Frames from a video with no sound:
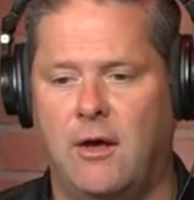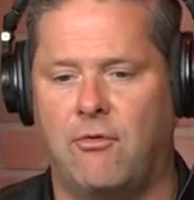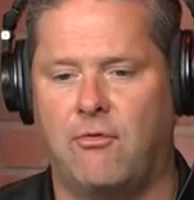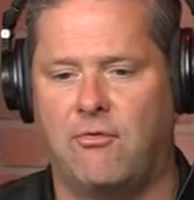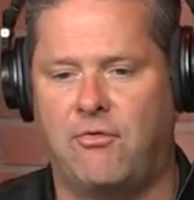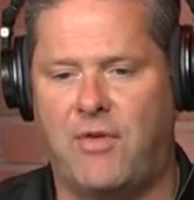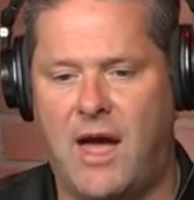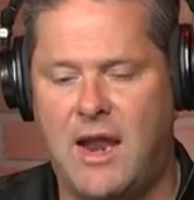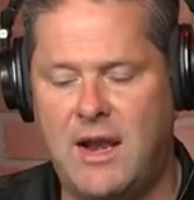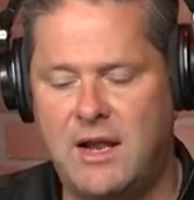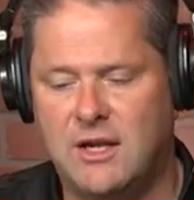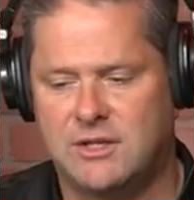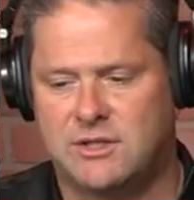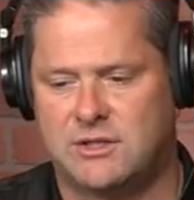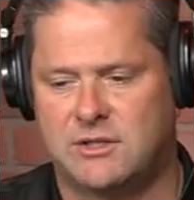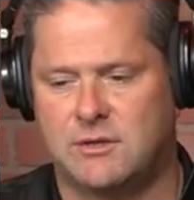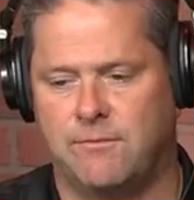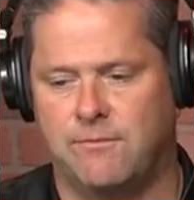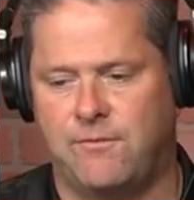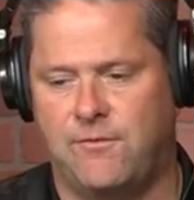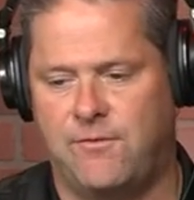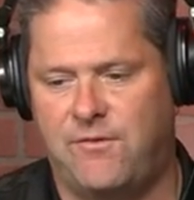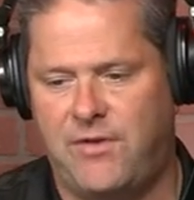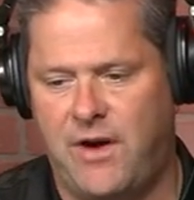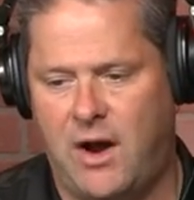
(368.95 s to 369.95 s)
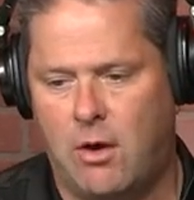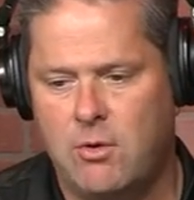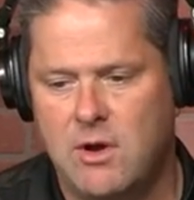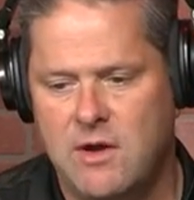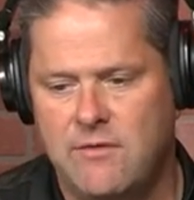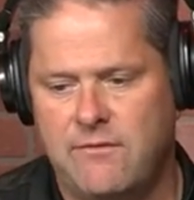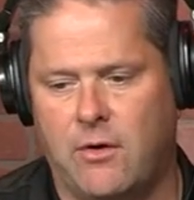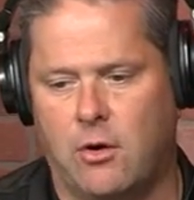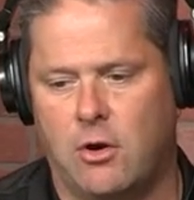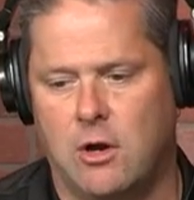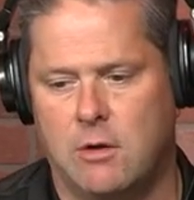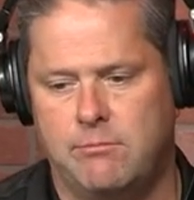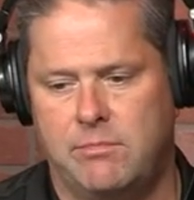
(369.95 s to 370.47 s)
That is some very,
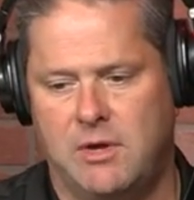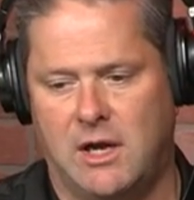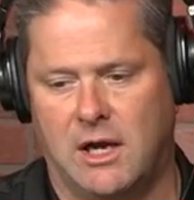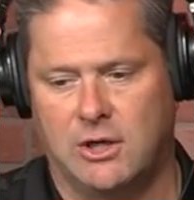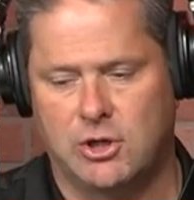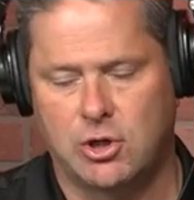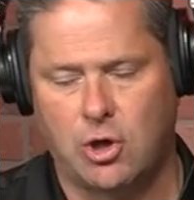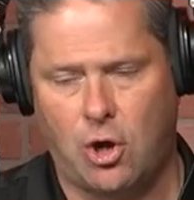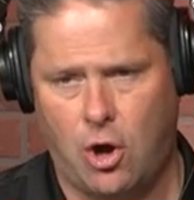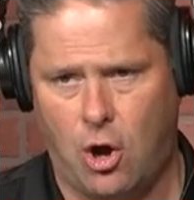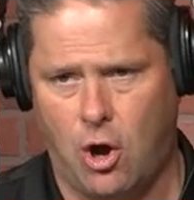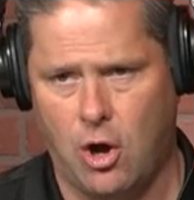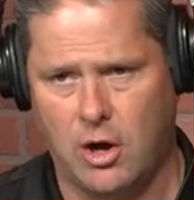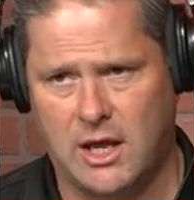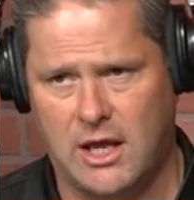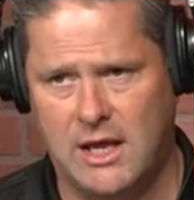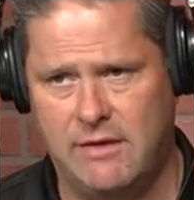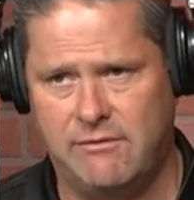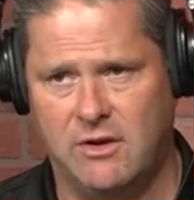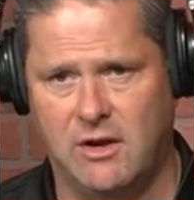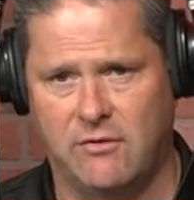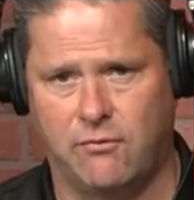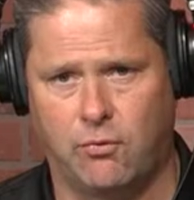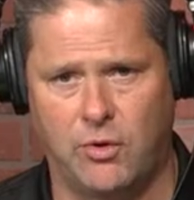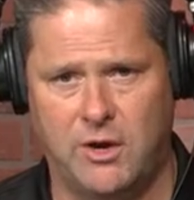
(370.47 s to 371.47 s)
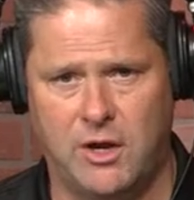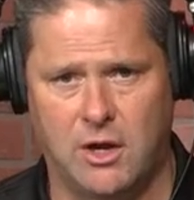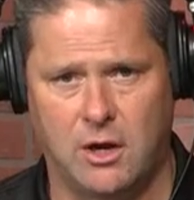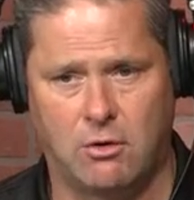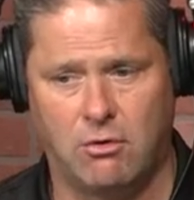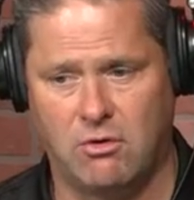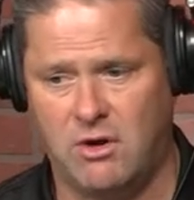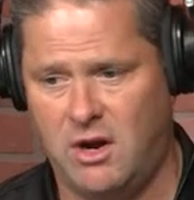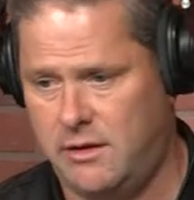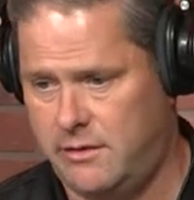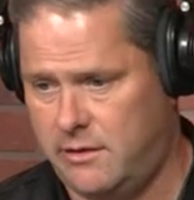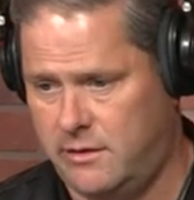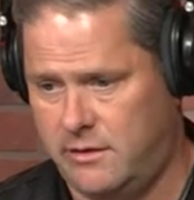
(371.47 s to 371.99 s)
very big talk, even if we
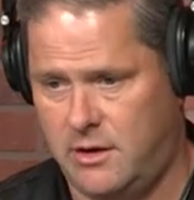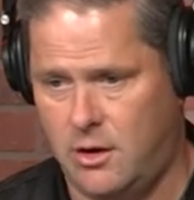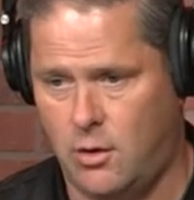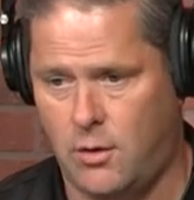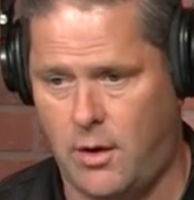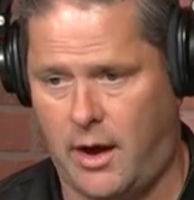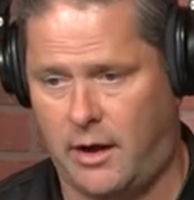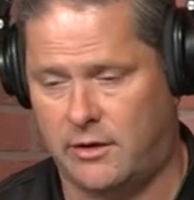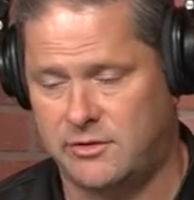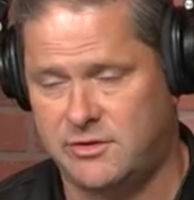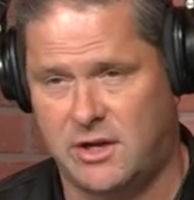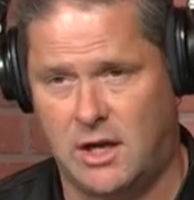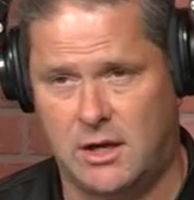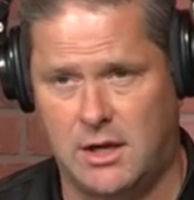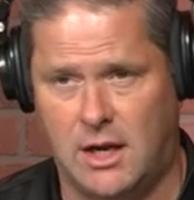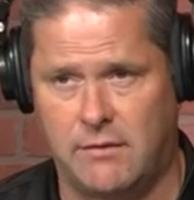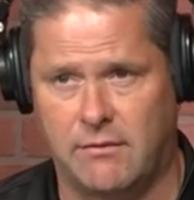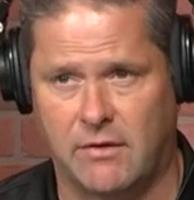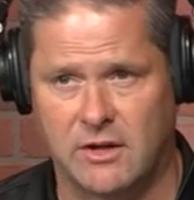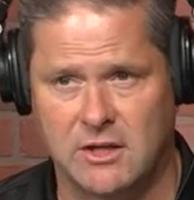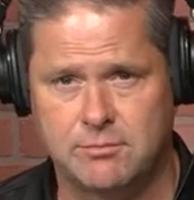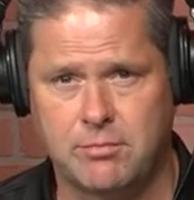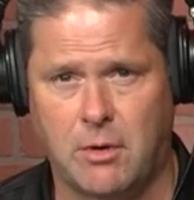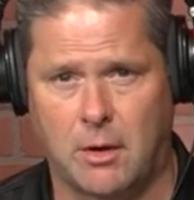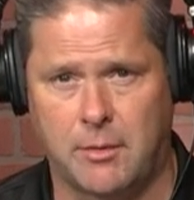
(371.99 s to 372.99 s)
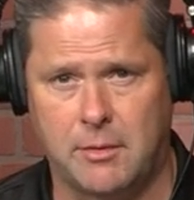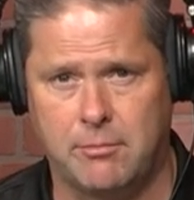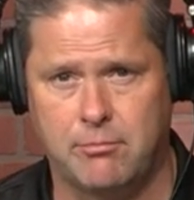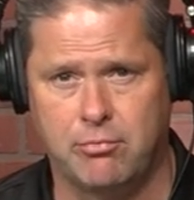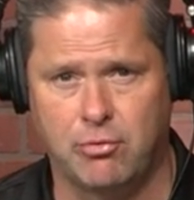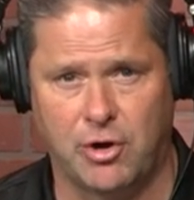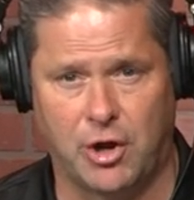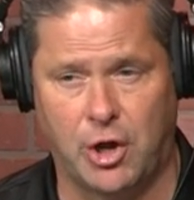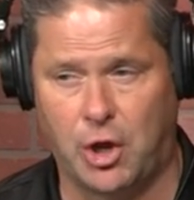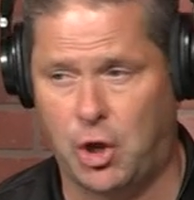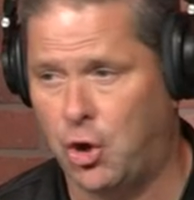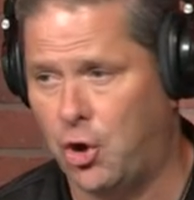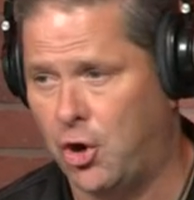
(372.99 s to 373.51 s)
agree that the Ohio State defense is probably
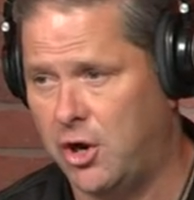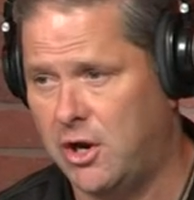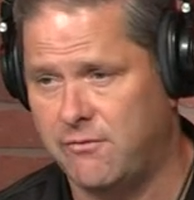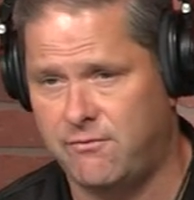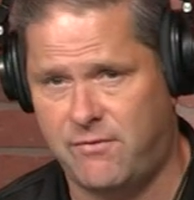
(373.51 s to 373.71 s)
pretty good.